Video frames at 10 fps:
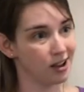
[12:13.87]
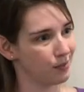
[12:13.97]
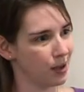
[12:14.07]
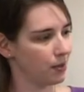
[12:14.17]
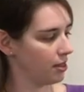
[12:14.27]

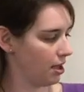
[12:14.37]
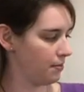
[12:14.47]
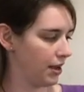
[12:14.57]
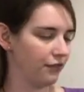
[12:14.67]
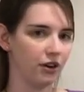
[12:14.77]
Maybe they
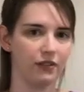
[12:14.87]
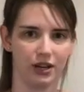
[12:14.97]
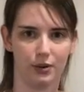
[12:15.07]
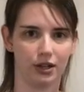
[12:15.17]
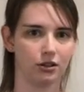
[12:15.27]
made fun of
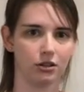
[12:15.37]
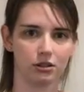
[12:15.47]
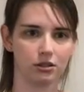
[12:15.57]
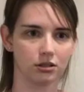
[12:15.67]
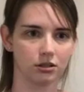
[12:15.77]
how I
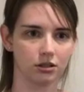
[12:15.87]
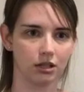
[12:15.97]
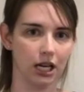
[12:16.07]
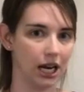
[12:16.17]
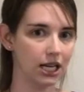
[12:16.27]
looked,
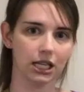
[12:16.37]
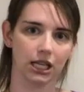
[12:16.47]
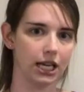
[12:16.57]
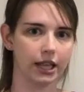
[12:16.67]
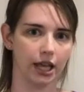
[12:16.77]
and I didn't
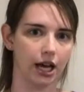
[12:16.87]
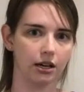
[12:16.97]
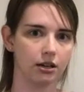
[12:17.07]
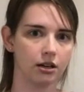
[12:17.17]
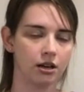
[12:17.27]
like
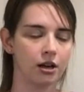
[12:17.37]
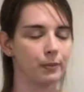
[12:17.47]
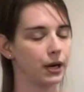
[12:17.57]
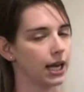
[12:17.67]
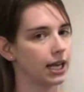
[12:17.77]
that.
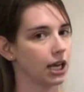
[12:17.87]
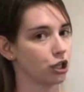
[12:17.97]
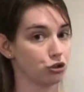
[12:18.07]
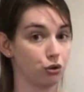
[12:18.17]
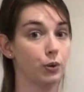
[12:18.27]
But I can't
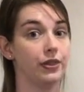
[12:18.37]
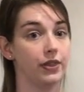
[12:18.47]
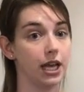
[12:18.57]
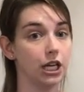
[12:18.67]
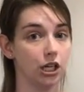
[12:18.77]
control what
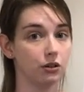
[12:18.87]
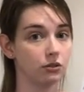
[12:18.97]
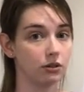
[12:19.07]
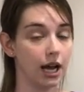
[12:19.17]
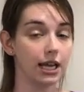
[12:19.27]
they do.
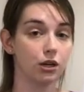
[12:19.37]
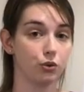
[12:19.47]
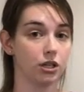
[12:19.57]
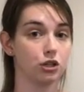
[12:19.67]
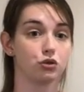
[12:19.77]
I can
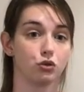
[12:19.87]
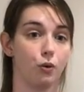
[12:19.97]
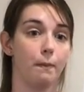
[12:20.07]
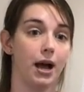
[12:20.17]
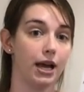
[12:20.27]
only control
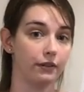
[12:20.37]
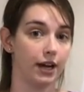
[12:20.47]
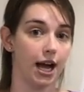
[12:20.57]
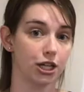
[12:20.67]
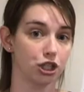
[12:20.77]
my
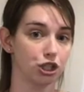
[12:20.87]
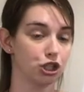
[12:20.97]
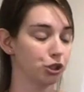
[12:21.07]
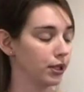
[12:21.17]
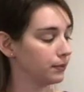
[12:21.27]
reaction
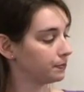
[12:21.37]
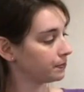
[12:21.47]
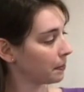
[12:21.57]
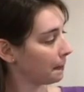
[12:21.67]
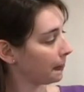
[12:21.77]
to it.
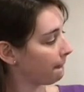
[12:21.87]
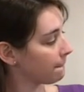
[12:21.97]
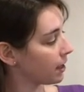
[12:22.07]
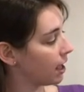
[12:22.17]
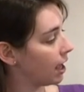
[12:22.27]

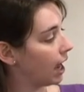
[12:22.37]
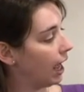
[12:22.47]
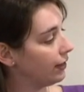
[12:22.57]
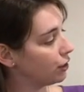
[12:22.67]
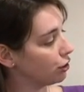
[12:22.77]

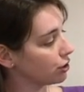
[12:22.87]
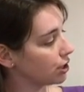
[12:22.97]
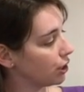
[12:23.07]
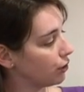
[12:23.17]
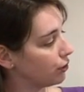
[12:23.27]
And then
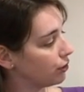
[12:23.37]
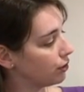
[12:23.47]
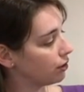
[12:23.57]
also